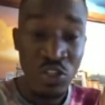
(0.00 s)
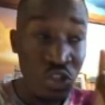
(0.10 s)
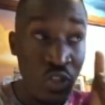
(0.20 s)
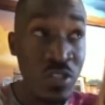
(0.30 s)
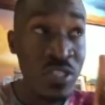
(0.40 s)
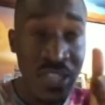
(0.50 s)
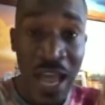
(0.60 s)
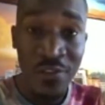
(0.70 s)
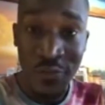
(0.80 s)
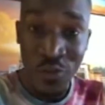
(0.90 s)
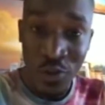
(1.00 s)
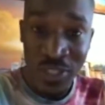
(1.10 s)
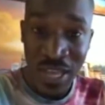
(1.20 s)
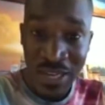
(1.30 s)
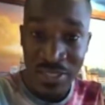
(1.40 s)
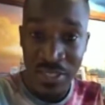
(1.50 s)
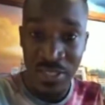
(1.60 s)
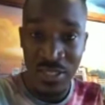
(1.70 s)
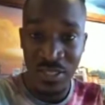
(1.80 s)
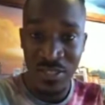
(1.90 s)
And you should stand for those
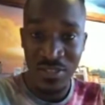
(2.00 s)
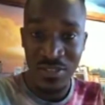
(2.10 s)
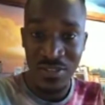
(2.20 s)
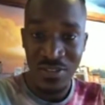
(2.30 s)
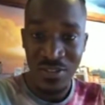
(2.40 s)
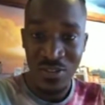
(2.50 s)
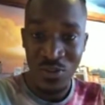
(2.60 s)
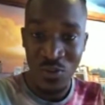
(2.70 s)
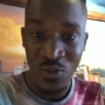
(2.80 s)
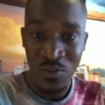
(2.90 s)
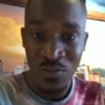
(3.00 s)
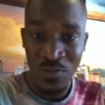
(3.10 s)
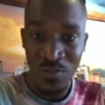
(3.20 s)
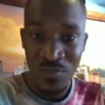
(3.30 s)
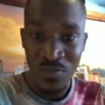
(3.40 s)
artists, you know.